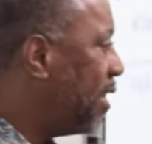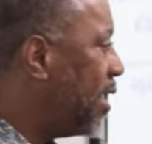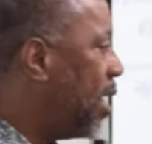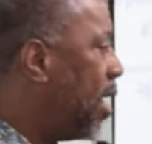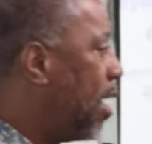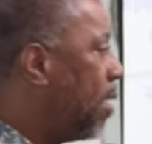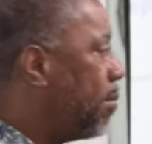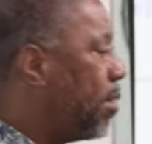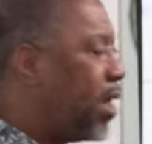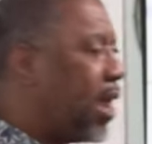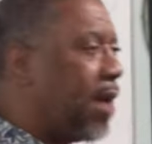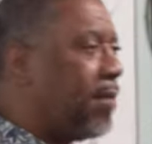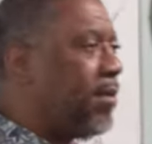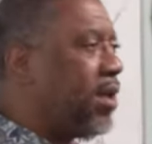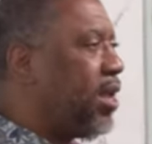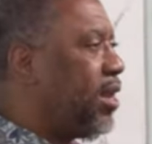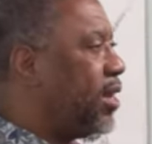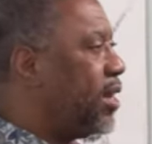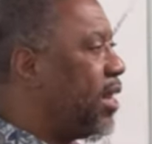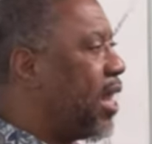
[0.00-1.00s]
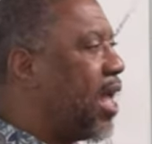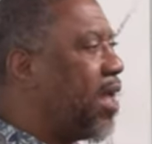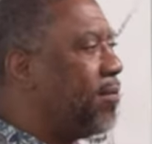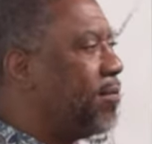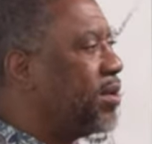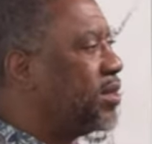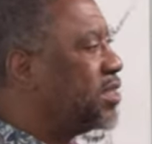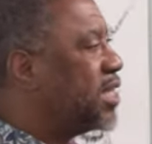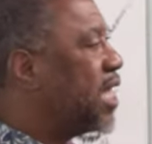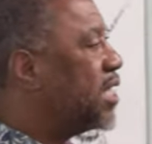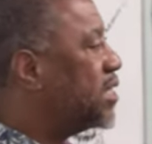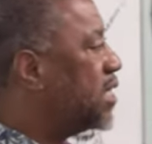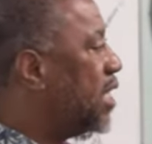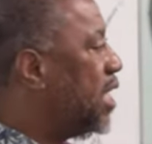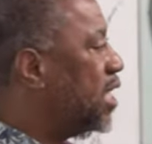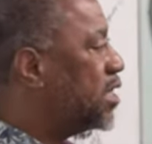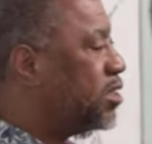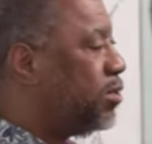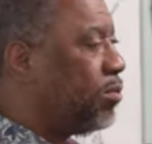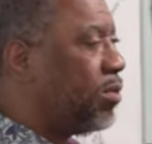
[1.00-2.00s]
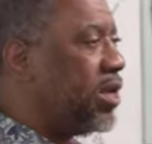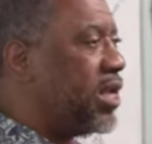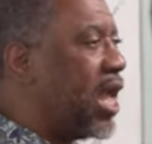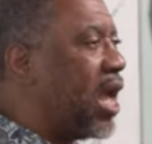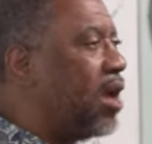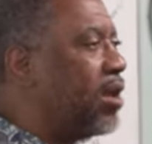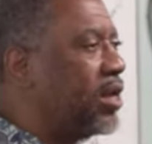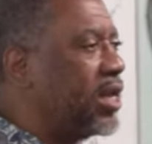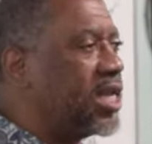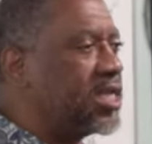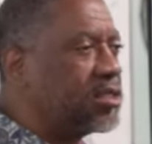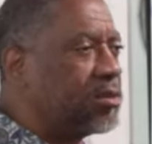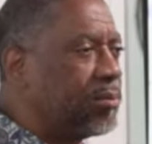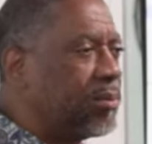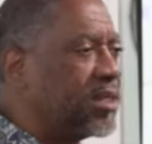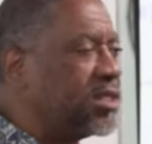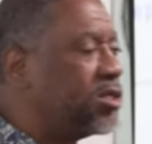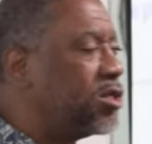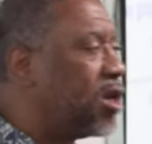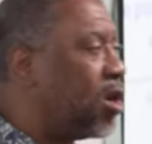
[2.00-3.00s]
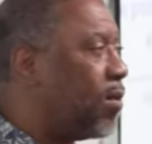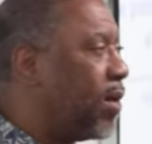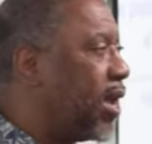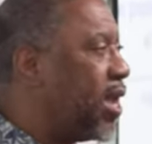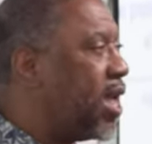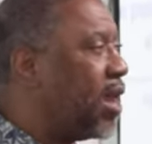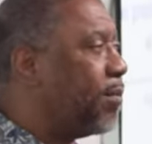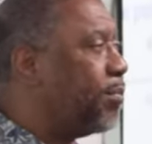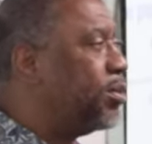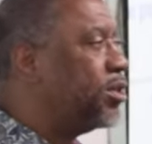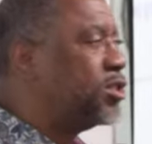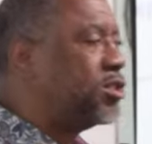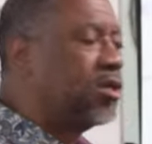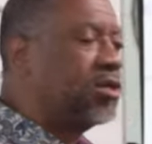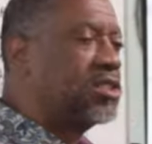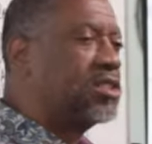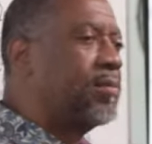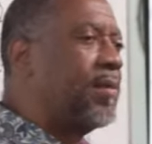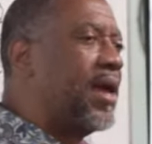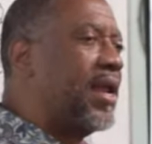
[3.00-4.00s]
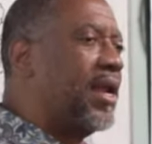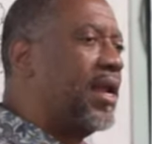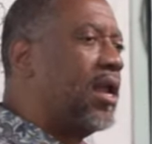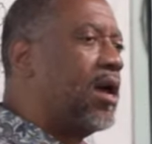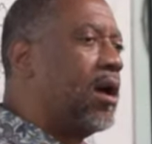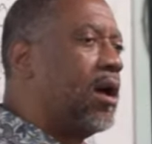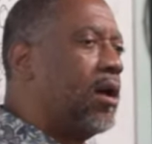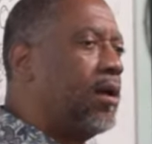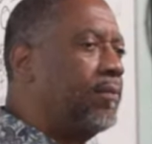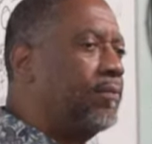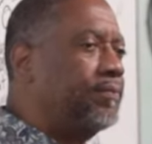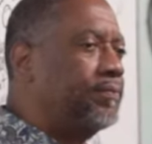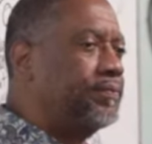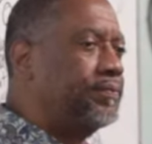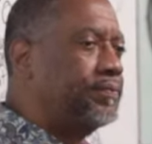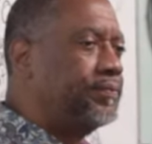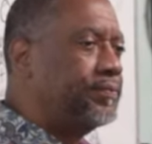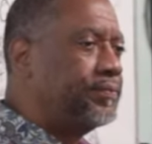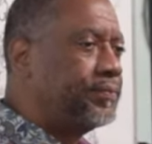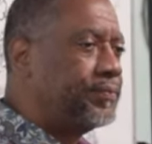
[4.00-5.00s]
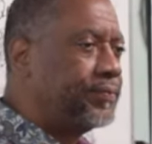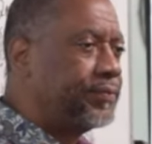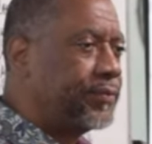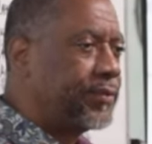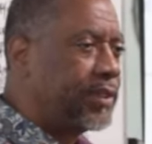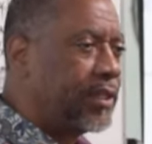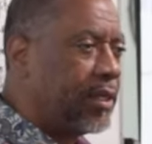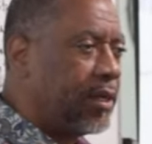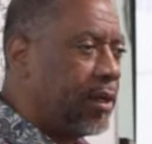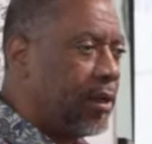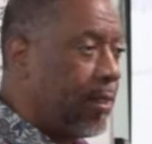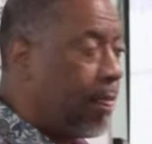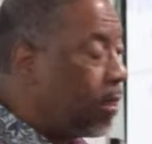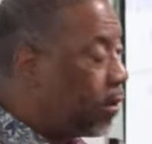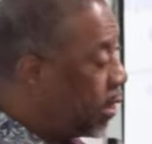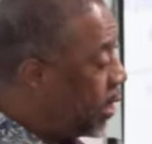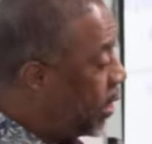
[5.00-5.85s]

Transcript: but I mean, they, but they just let you, but y'all, this, but you know what? He had to put you on somebody, log. Okay,